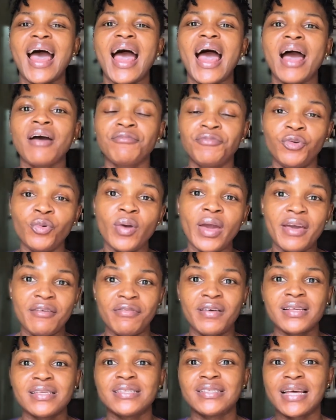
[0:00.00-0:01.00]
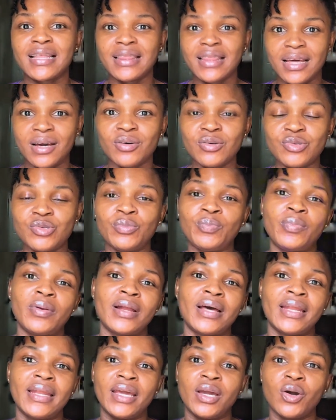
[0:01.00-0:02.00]
Have you ever sat down to
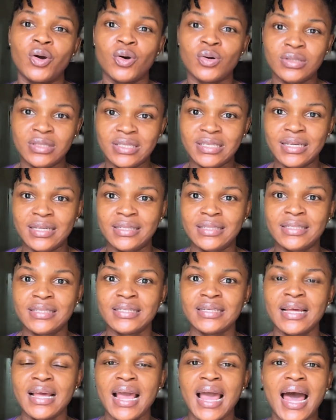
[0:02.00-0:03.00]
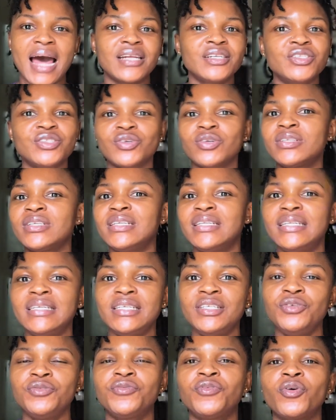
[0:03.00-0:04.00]
plan a content and suddenly
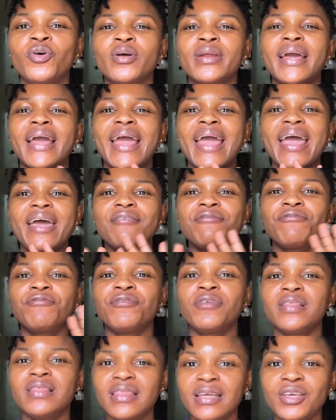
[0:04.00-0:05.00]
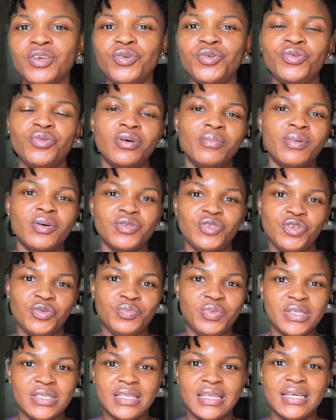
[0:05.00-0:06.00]
you forgot everything you know about your
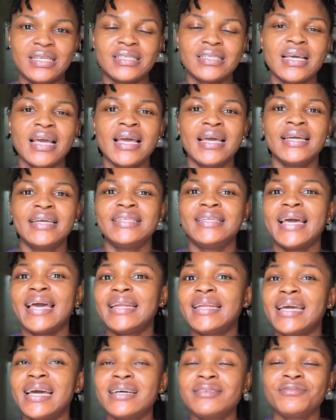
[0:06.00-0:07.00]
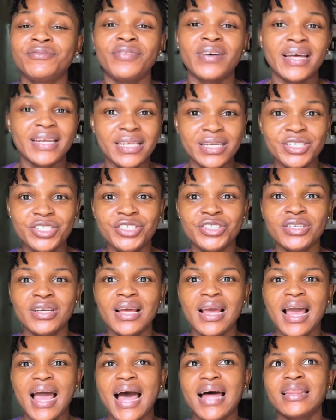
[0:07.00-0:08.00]
business? The ideas vanish
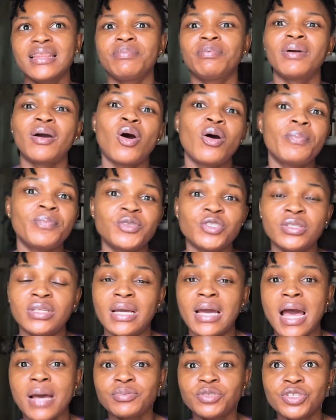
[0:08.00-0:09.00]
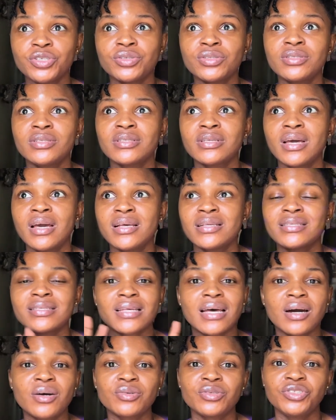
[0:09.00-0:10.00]
and the captions
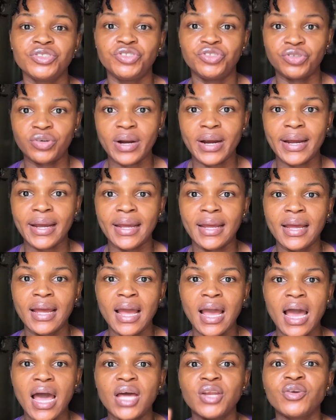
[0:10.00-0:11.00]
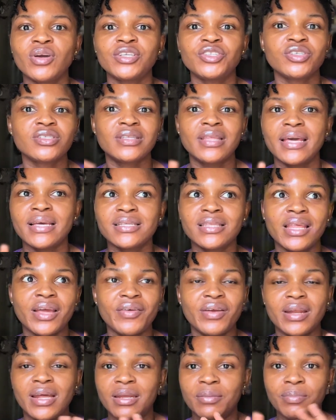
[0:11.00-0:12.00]
sound dry, and you are just there
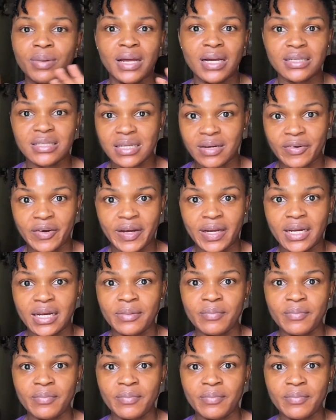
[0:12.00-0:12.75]
staring at a blank screen,